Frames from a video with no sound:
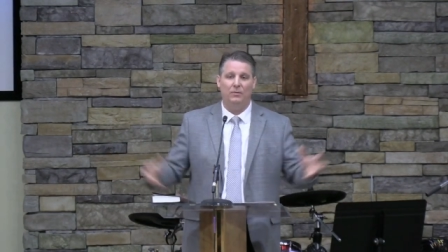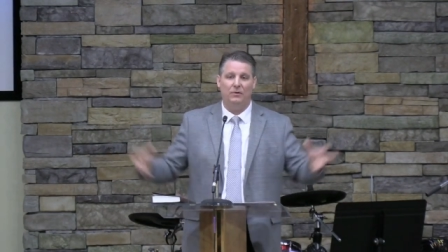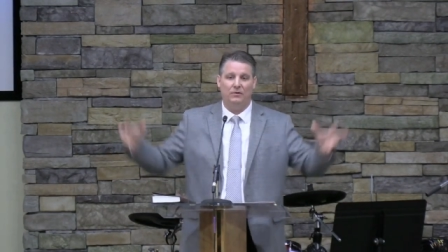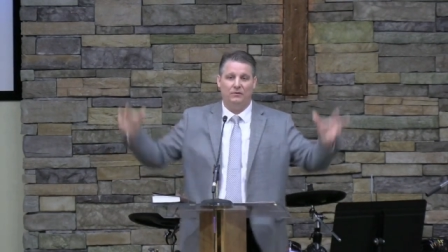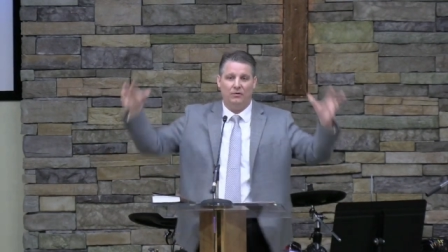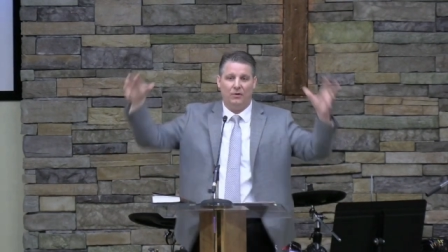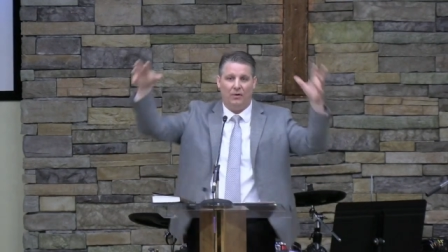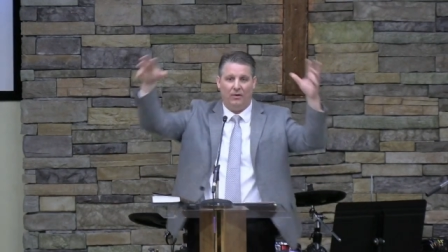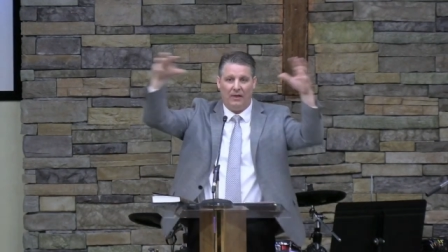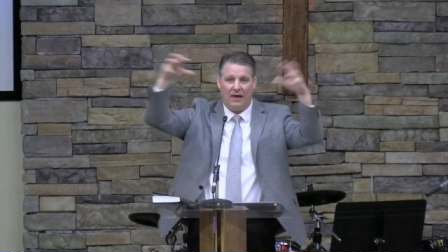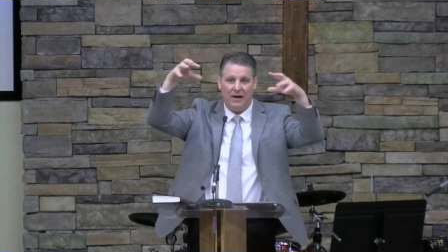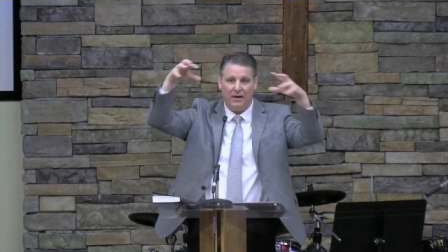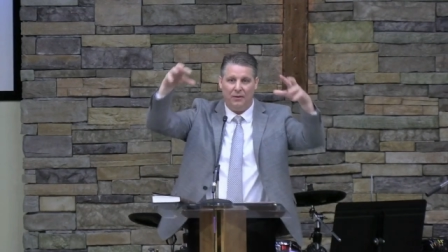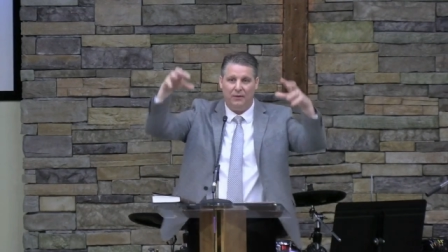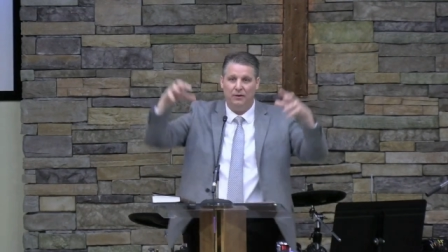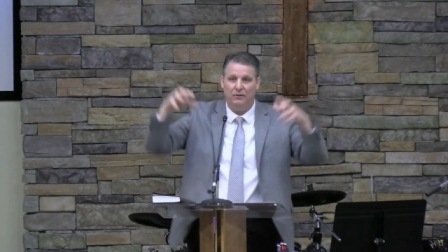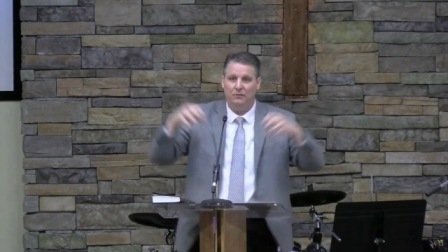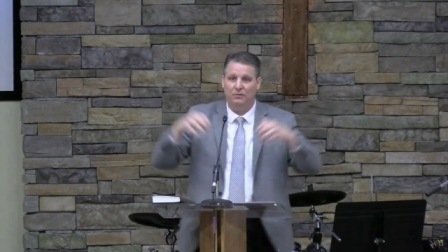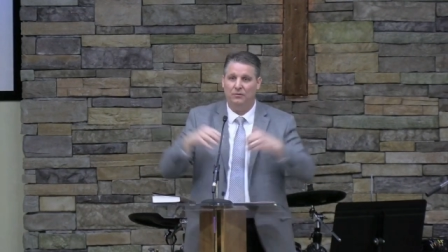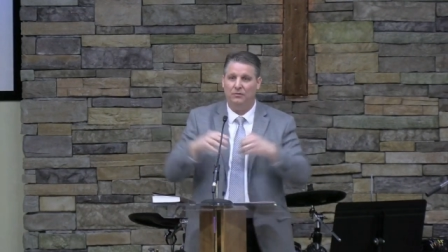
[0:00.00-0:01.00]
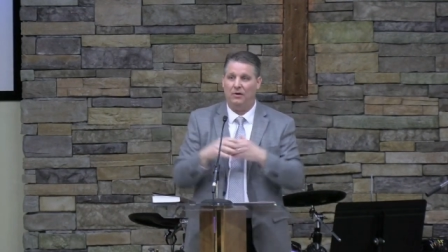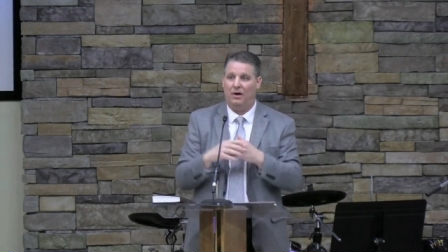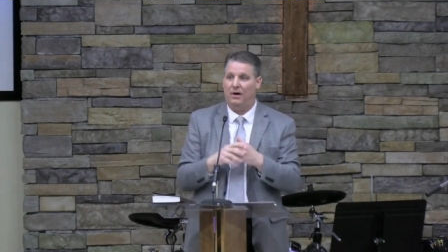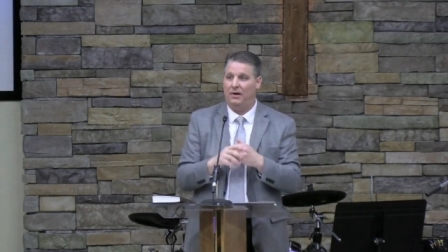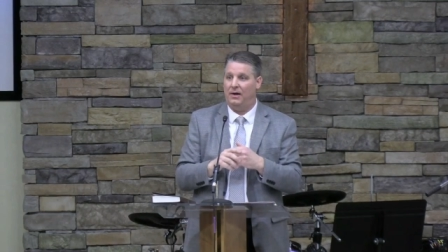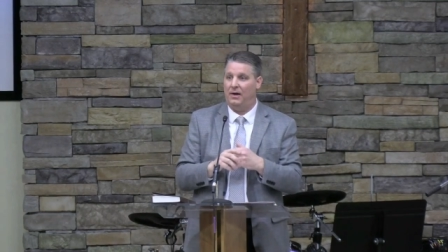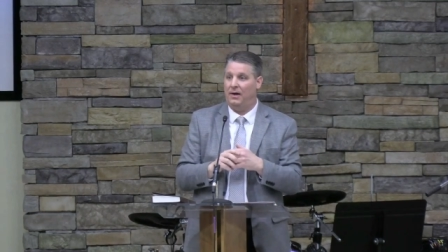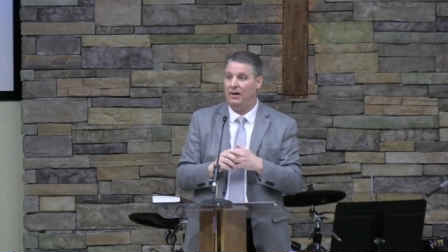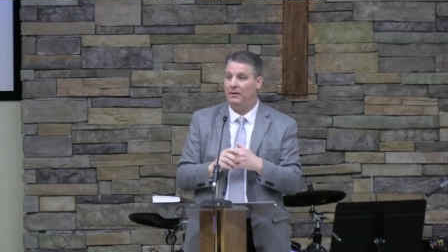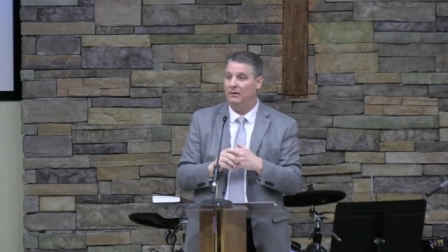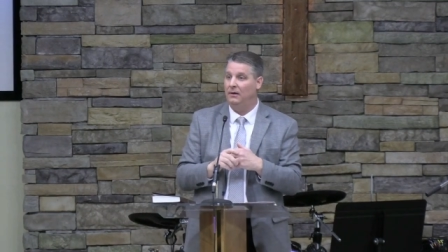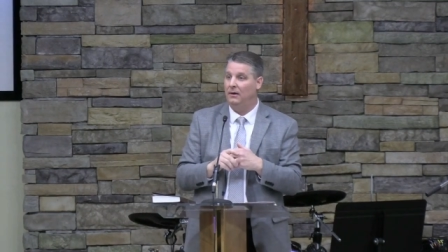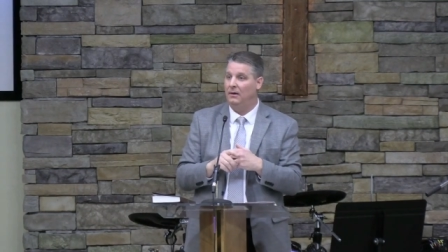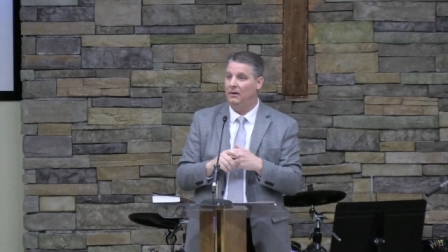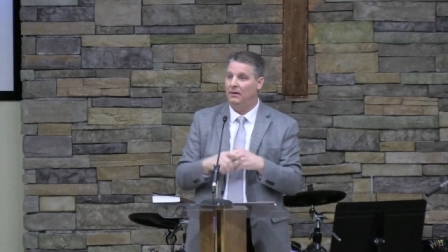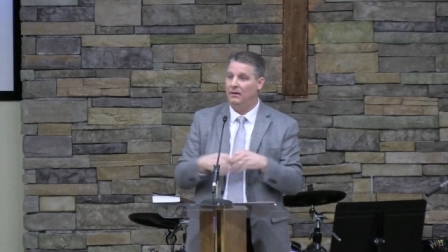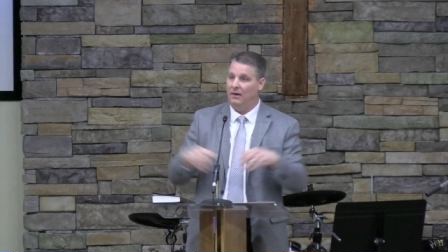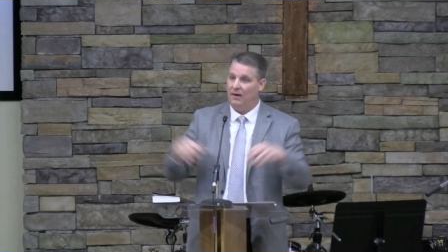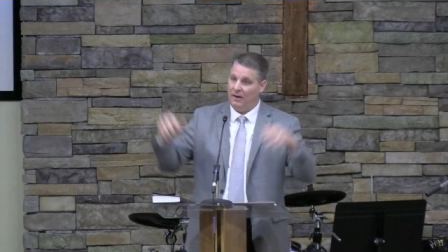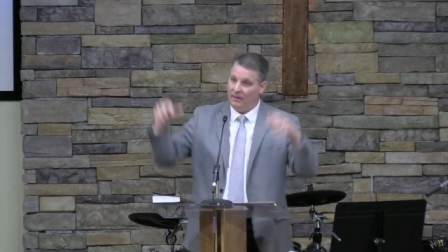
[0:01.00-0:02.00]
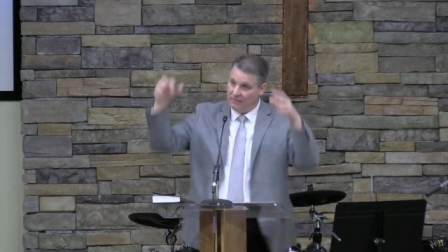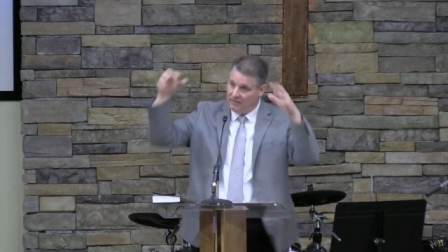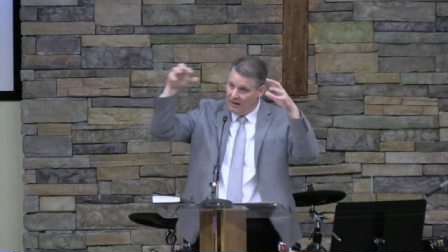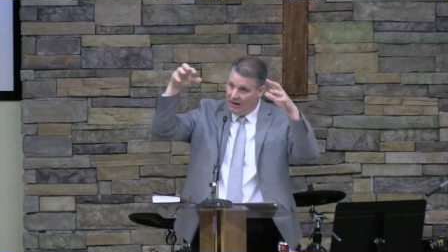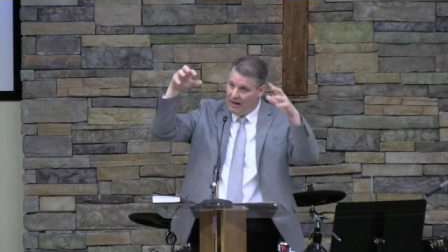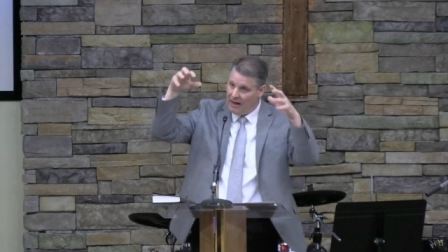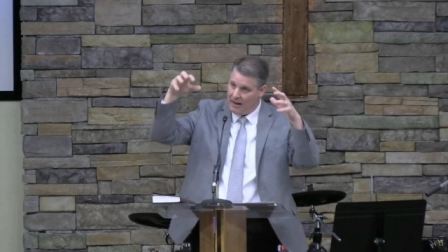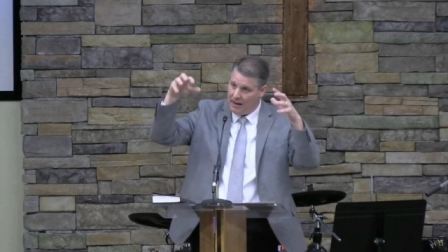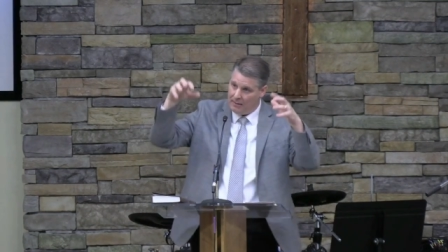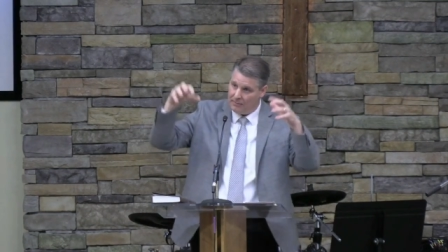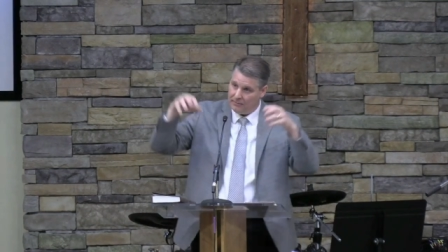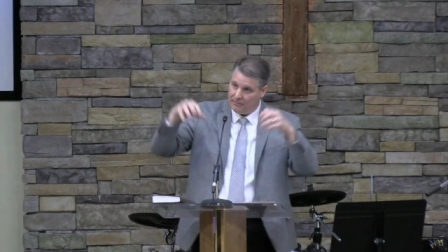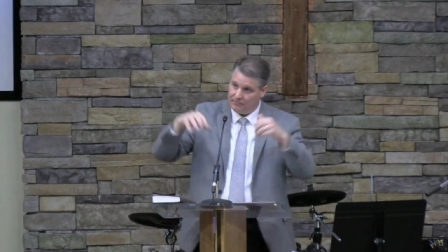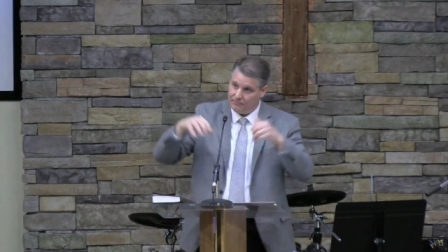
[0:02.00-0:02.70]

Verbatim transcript: And so a lot of things were done on on top.